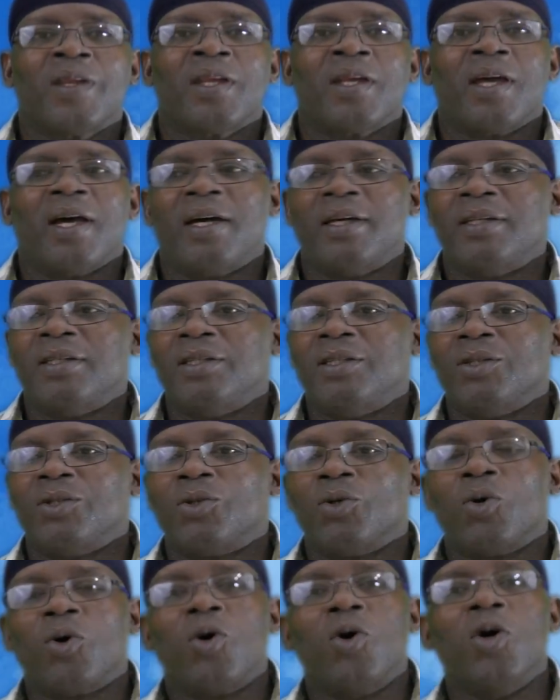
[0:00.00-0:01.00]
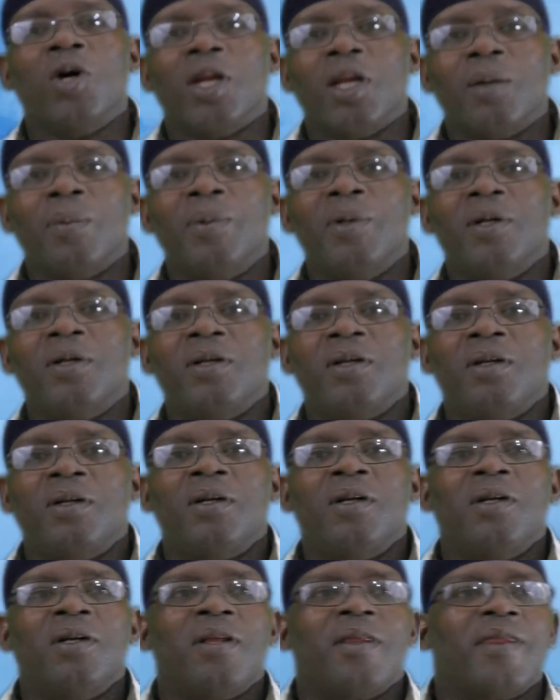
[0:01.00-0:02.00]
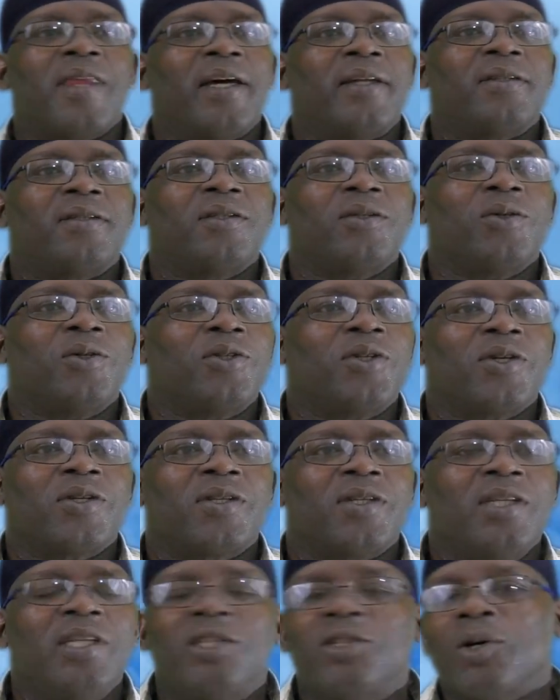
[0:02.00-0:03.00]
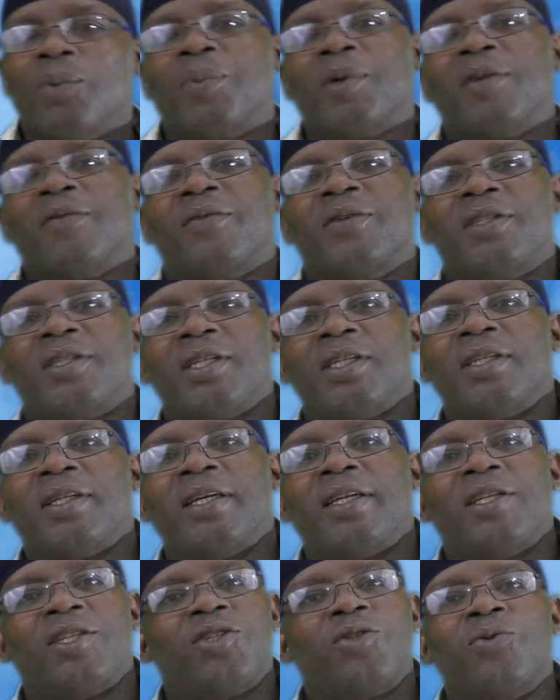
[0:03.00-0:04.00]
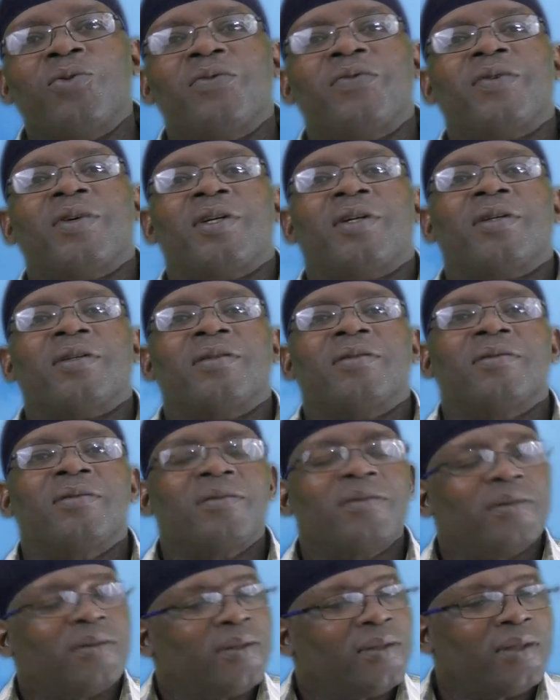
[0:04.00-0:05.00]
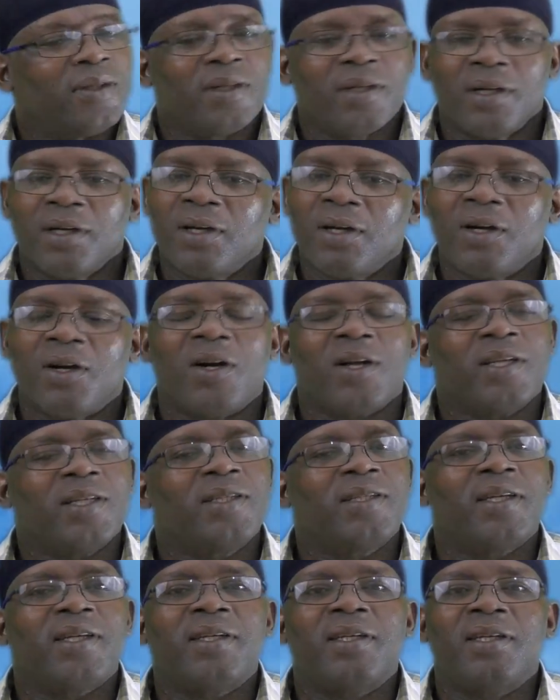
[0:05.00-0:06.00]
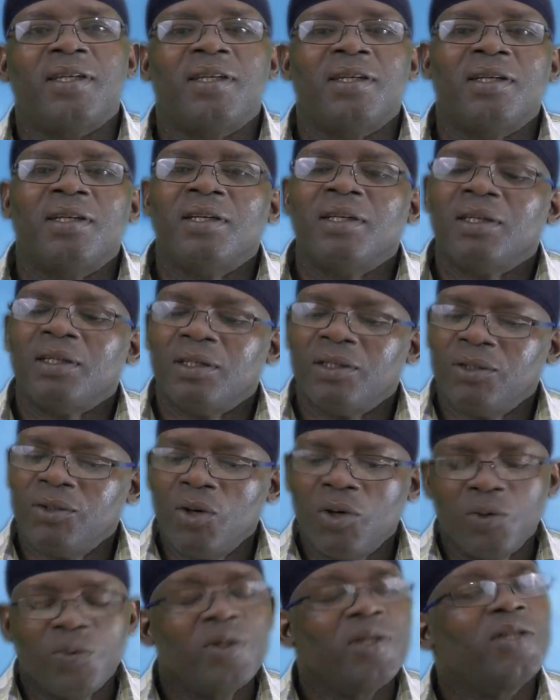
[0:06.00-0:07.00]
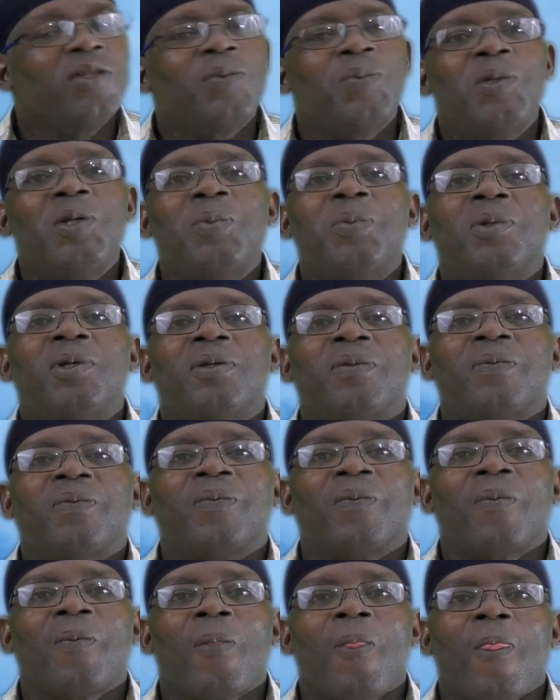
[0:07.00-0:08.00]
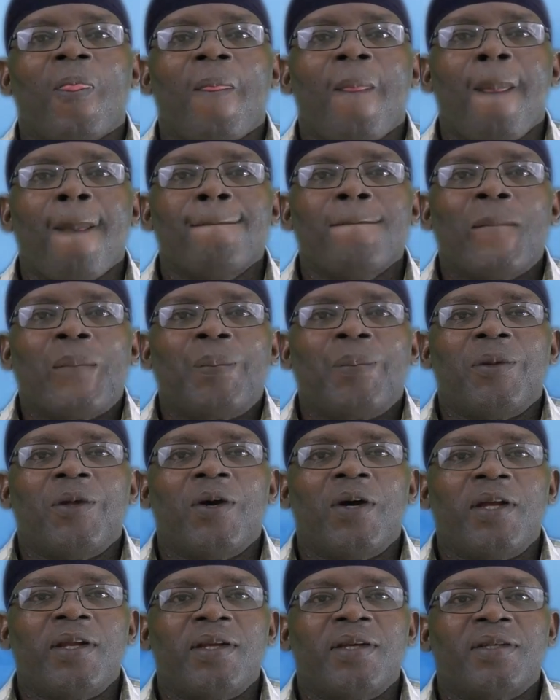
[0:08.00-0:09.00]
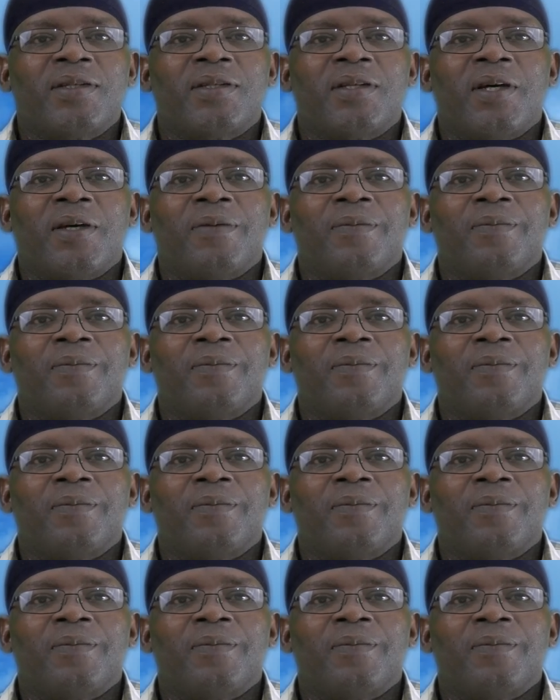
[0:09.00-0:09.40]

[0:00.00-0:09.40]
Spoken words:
and you're so gullible that you'll just eat up everything that they chew for you. Call it a day. Don't with these people. You understand?